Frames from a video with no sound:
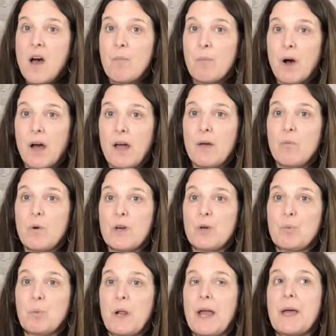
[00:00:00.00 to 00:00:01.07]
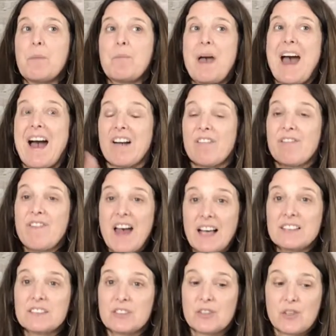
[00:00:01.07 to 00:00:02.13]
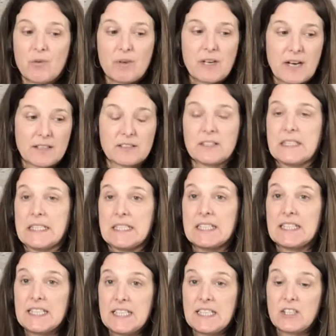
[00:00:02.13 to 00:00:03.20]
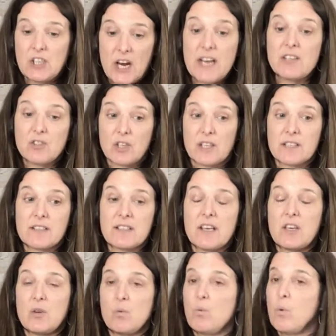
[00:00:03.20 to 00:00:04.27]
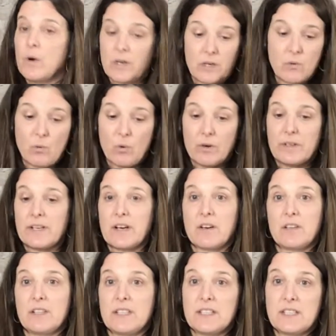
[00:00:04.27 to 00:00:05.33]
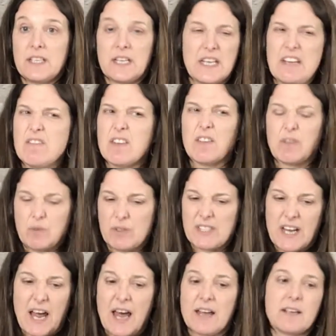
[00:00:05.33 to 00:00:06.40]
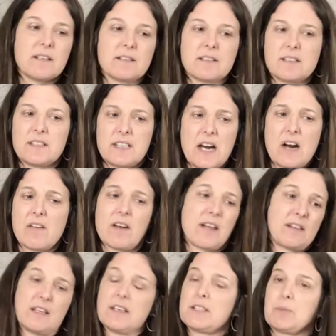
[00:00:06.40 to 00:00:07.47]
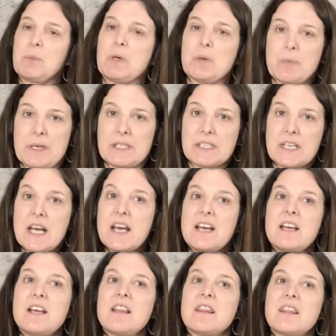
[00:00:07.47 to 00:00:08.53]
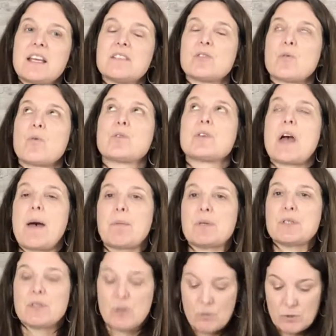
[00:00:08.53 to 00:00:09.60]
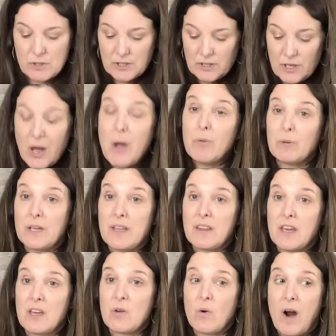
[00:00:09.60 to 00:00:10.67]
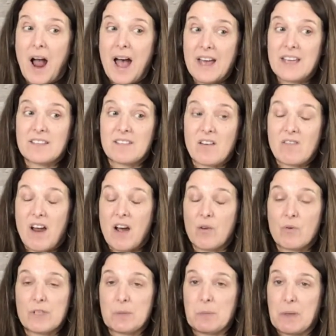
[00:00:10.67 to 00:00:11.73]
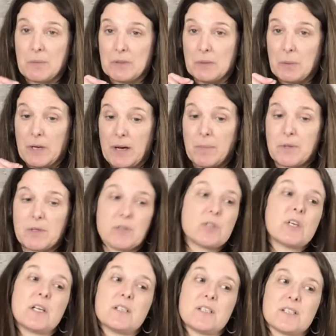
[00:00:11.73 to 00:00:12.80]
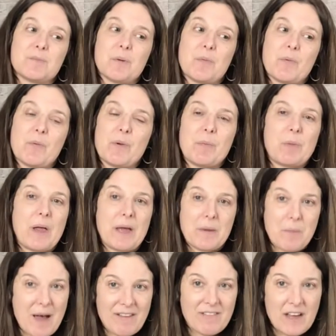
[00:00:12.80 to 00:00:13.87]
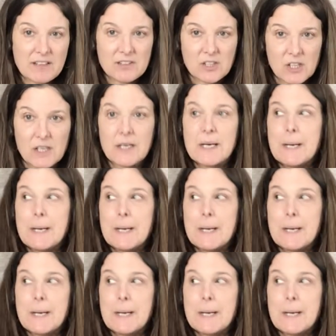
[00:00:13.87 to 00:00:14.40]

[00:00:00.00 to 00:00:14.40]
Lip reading: but when you play it back faster, you can actually see changes that you wouldn't ordinarily see, even if you sat and stared at the experiment. Things are going to happen so slowly that your eyes are not going to be able to pick up those changes. But when we play it back faster,